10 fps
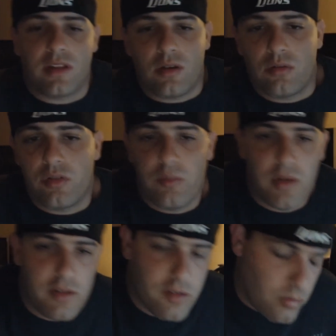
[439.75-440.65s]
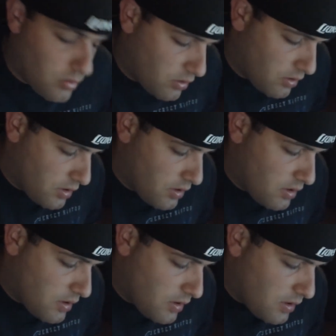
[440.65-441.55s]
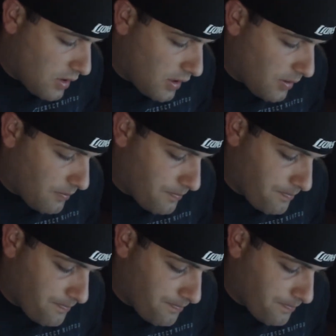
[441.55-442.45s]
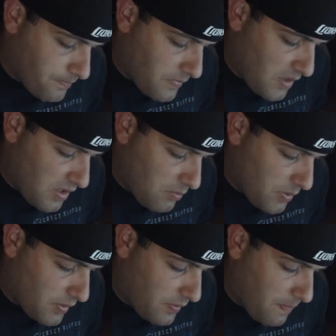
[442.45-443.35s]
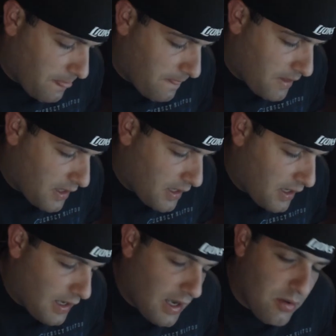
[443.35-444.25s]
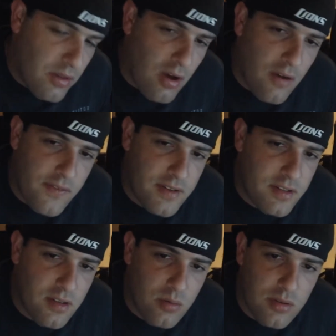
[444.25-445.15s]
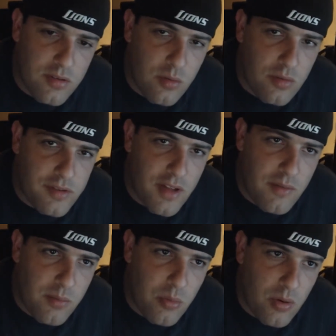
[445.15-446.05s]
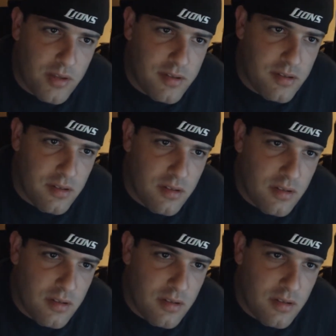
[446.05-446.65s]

They go to Minnesota, but how the offense can only score 7 points.